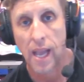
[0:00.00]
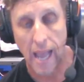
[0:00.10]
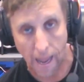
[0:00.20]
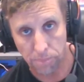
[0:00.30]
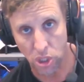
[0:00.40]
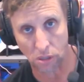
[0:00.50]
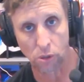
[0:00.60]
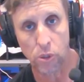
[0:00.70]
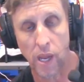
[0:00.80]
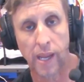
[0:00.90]

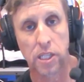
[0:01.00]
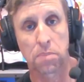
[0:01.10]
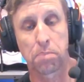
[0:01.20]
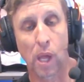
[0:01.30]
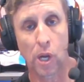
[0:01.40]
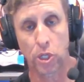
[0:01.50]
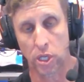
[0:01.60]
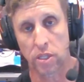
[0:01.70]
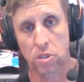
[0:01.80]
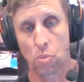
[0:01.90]
absolute
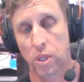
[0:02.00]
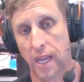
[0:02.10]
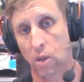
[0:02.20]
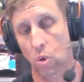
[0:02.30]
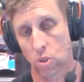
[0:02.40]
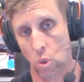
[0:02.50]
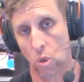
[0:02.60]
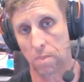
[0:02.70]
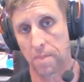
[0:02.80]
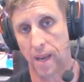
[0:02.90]
explosions. What they could
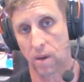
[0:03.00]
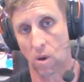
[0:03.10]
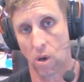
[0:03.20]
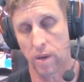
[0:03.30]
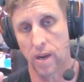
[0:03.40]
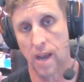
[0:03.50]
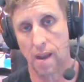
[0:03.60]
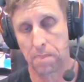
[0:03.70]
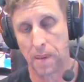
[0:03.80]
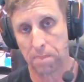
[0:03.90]
talk about on
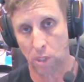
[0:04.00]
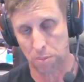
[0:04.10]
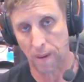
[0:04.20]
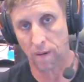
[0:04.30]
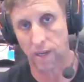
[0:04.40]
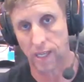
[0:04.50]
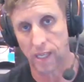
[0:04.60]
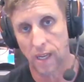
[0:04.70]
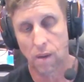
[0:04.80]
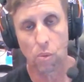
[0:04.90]
Peak
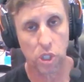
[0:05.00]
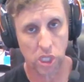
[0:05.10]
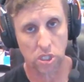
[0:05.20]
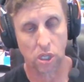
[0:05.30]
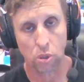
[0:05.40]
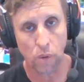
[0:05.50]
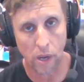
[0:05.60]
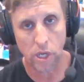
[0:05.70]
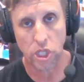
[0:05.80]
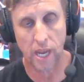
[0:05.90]
Prosperity, which is the
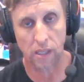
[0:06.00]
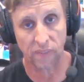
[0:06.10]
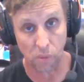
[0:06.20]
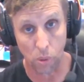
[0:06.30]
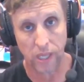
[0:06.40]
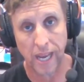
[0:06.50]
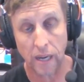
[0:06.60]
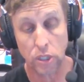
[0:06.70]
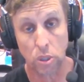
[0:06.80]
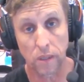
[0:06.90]
Corona channel, if you want to
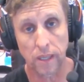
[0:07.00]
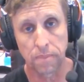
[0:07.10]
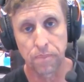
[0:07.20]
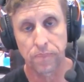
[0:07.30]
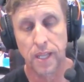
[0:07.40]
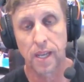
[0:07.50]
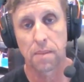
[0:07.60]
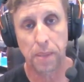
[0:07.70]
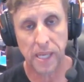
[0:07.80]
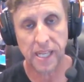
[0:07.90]
go to it,
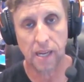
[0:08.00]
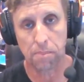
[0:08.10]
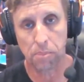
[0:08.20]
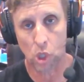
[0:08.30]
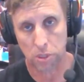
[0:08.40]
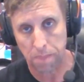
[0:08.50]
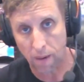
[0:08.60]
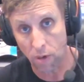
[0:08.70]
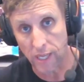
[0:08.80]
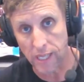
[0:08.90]
Peak
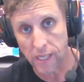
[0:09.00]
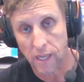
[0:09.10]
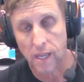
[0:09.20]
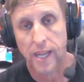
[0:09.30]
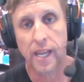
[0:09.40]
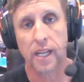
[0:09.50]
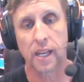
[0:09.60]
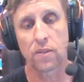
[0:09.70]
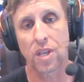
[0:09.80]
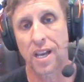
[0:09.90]
Prosperity, it
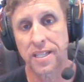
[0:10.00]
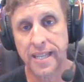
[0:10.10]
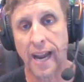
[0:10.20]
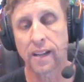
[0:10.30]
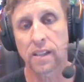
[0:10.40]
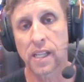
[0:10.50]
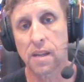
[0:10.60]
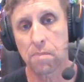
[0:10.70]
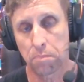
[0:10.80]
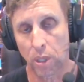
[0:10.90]
gives a
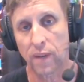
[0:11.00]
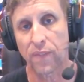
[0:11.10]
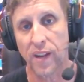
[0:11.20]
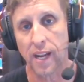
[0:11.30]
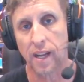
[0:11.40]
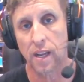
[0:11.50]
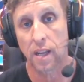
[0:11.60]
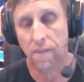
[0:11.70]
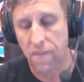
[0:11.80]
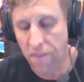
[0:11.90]
daily briefing,
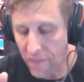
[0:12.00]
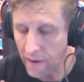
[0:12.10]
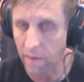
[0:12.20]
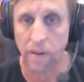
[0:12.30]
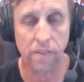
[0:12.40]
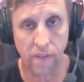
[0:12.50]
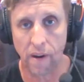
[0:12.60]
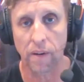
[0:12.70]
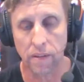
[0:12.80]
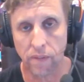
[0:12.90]
very,
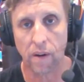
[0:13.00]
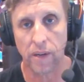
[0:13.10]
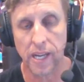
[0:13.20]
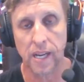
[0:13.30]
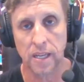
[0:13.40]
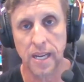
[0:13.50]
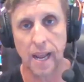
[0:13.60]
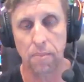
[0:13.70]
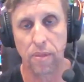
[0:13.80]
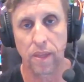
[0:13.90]
very, very
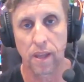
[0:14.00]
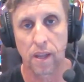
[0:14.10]
in-depth